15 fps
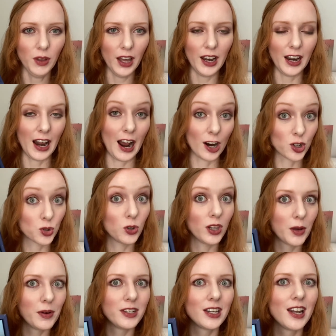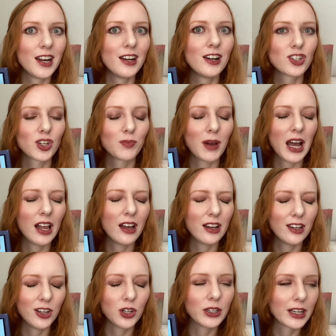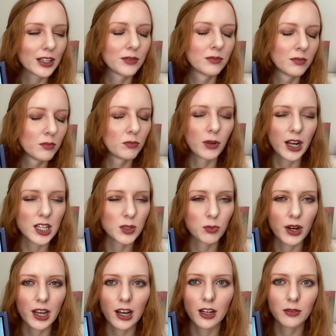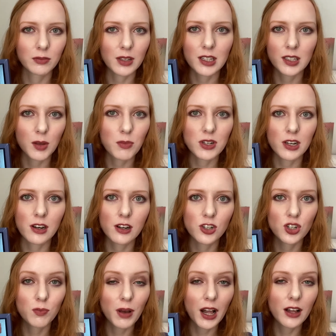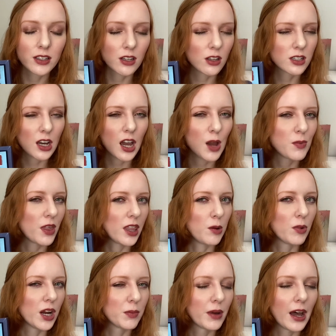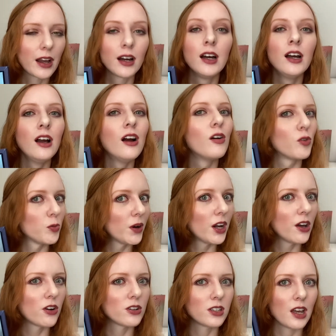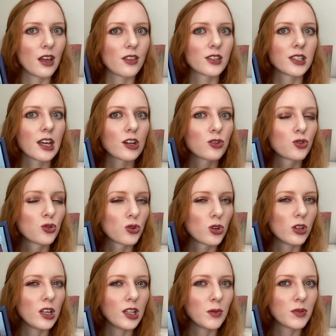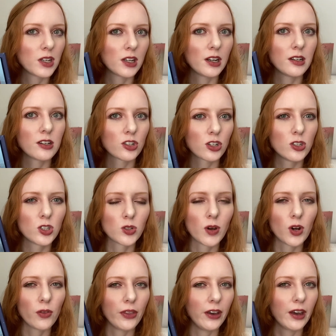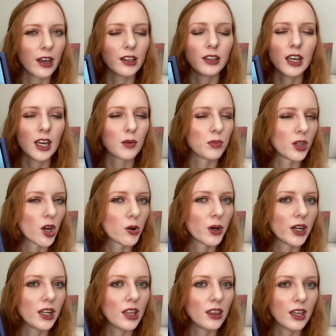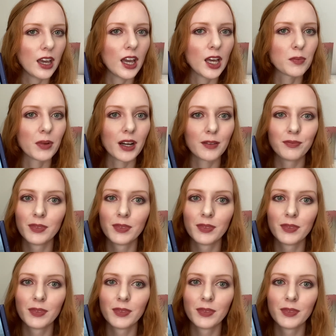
an actual limited edition palette. You know, like brands bring out these limited edition palettes all the time and then they bring them back. From what I understand, this is like truly limited edition, so I don't think I can link it below or anything, but